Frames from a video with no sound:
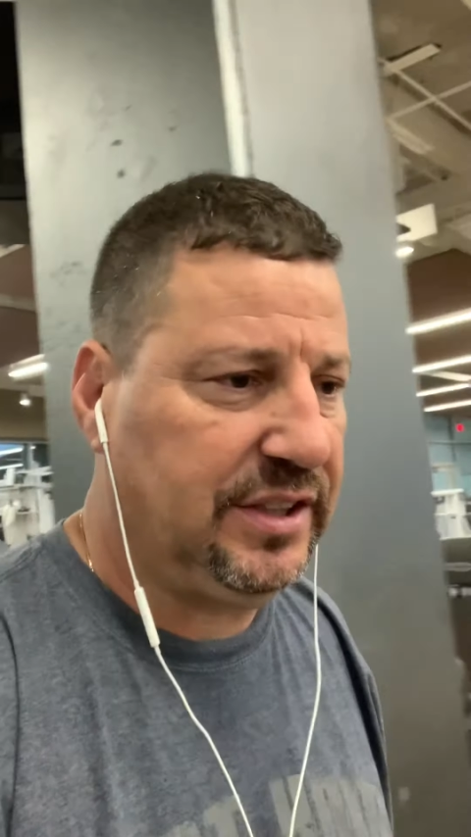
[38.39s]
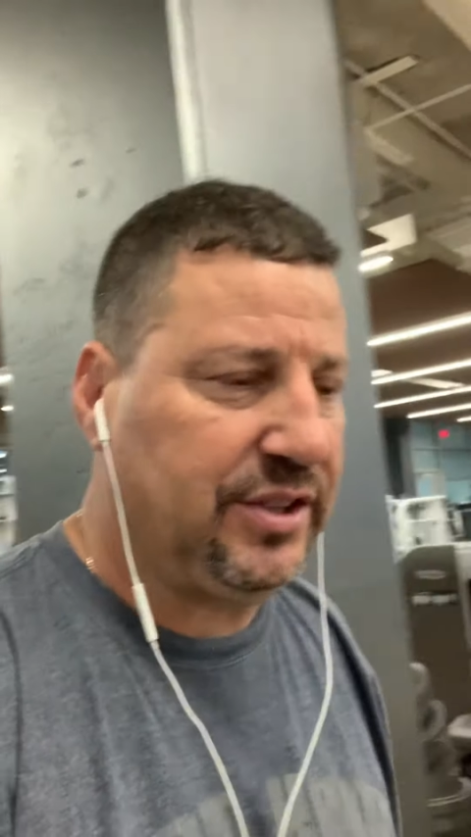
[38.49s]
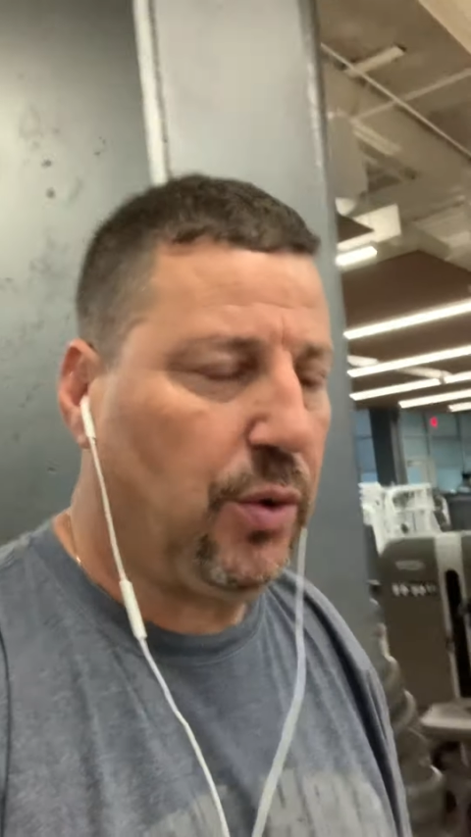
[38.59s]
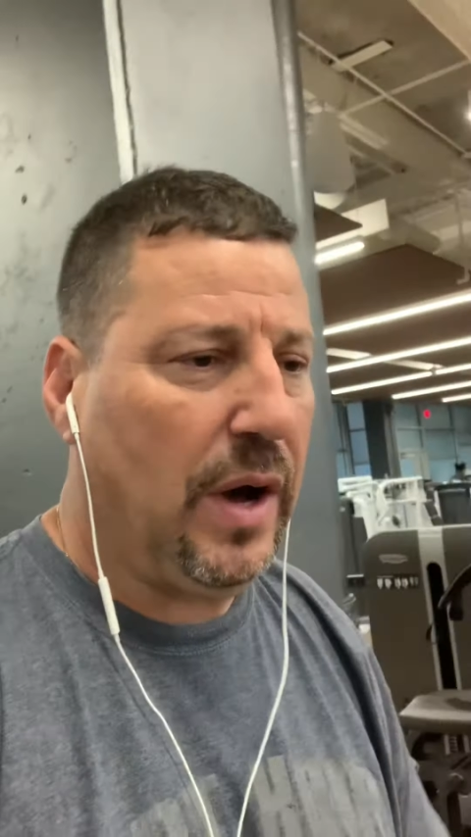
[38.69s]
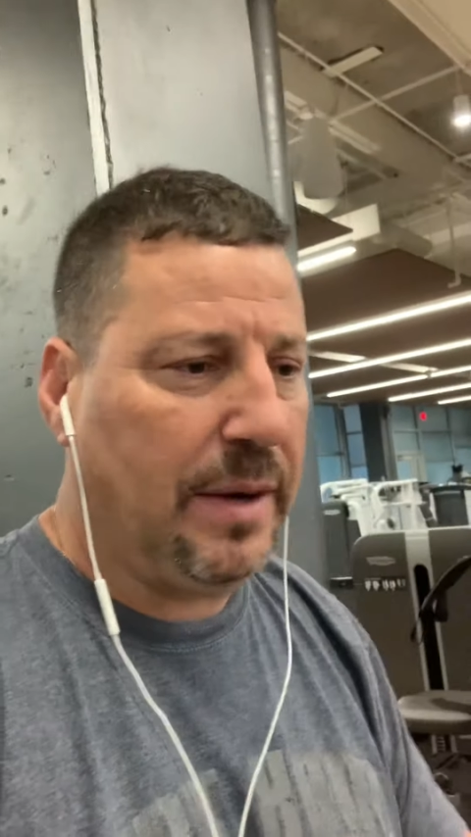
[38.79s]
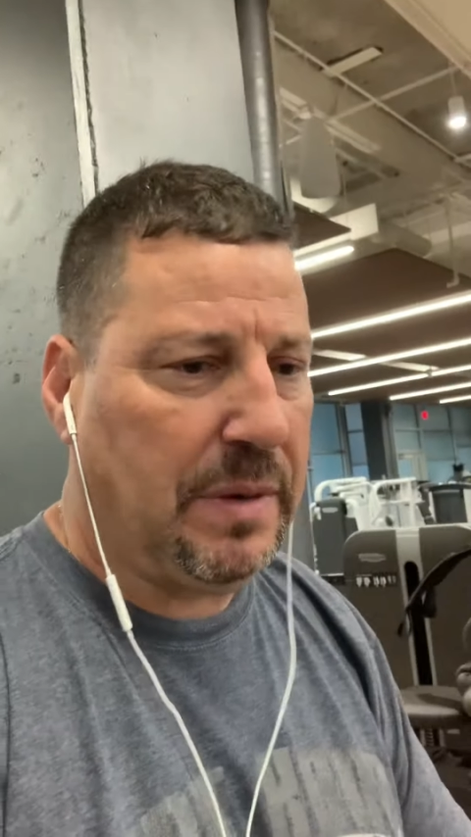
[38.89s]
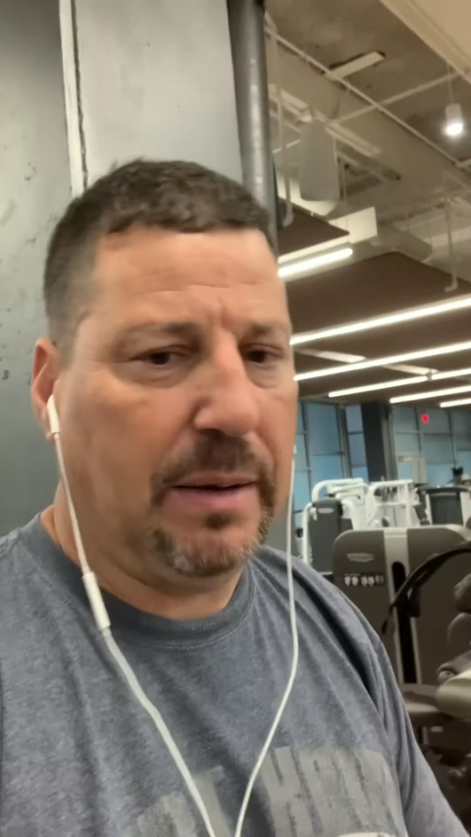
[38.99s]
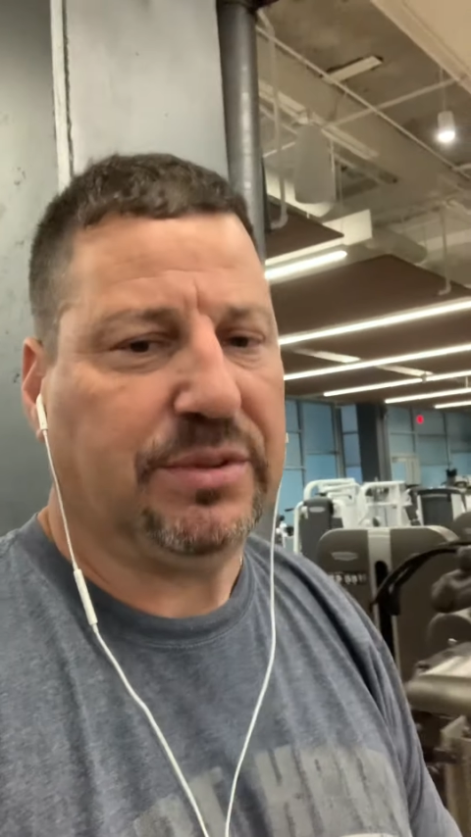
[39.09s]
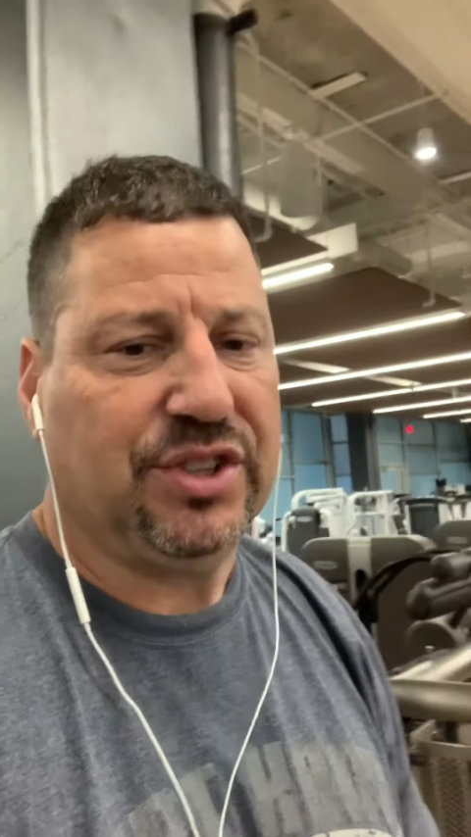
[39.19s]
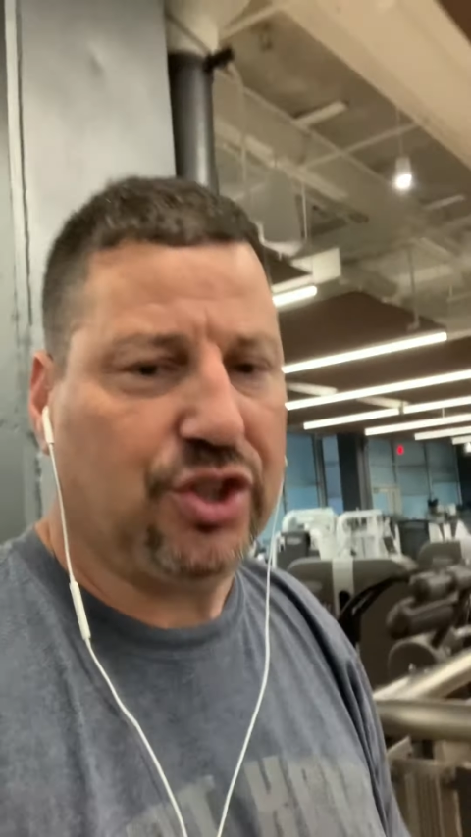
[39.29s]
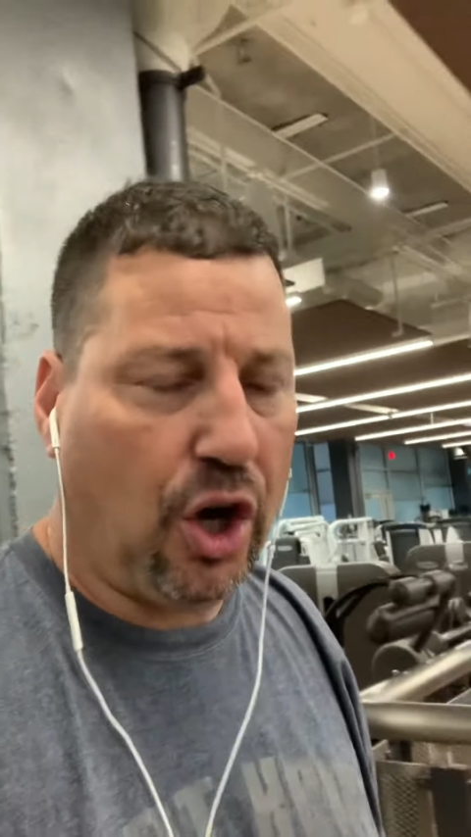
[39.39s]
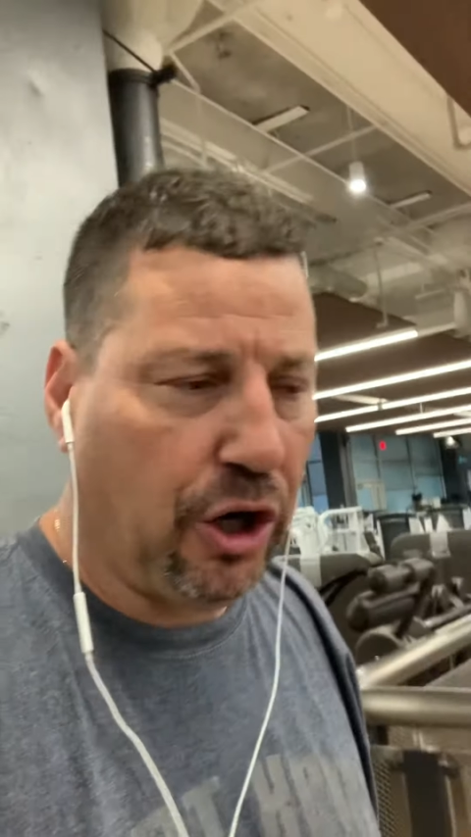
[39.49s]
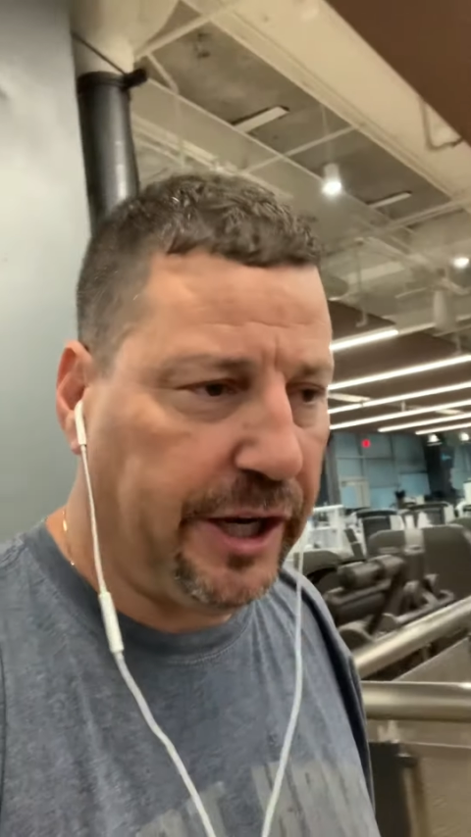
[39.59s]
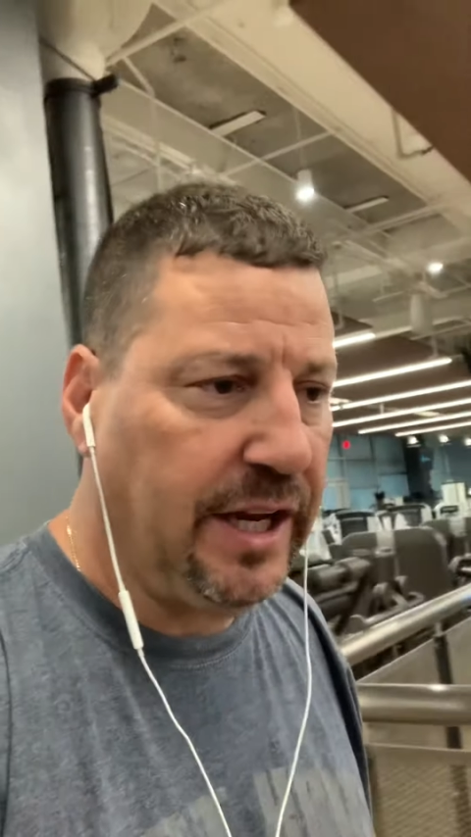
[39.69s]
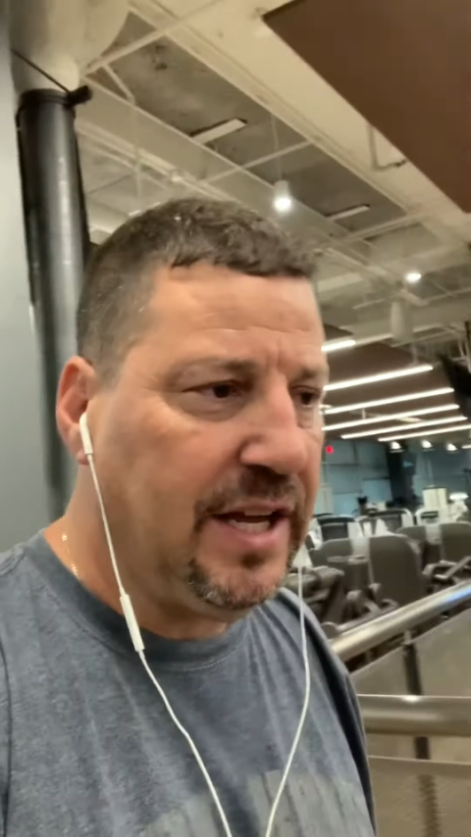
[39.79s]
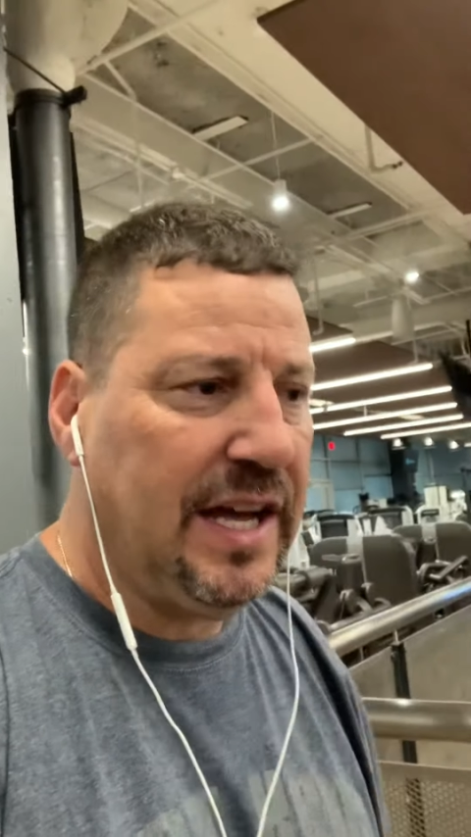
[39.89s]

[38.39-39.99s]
So I'm sorry.